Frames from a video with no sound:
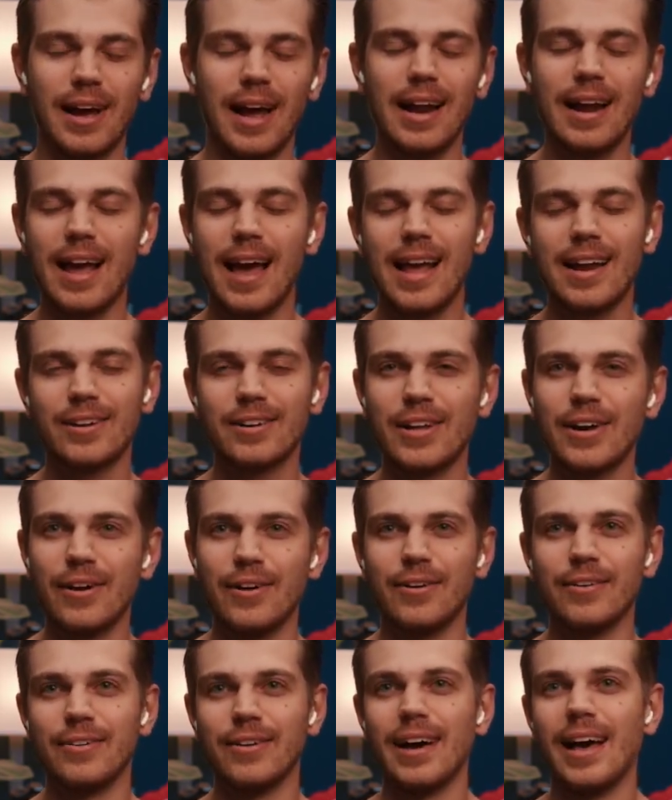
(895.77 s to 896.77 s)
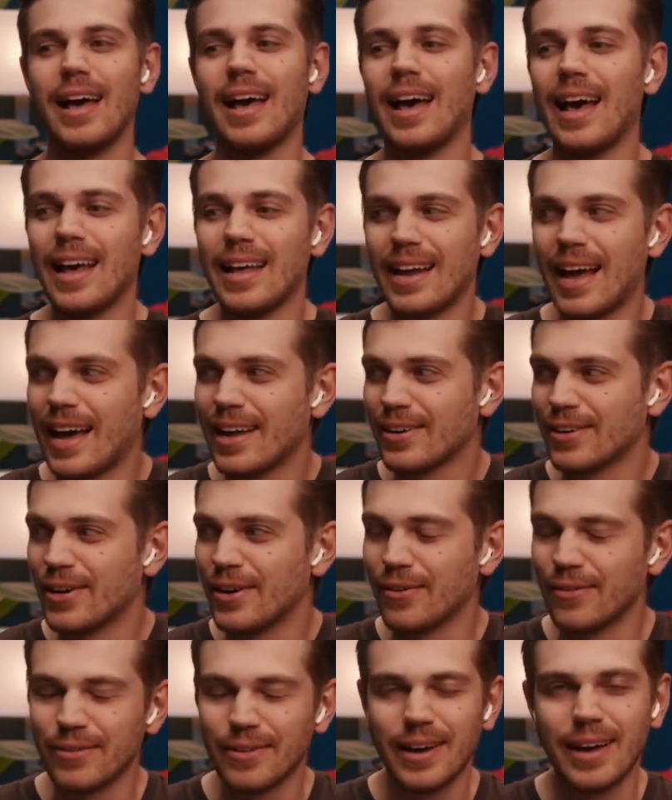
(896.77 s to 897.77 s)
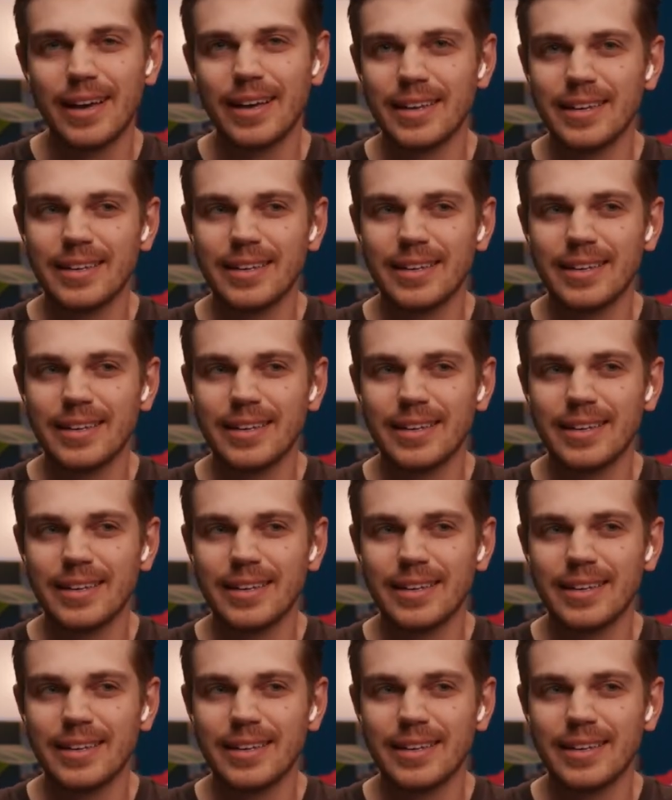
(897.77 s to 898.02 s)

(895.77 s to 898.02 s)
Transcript: I don't know. I don't know.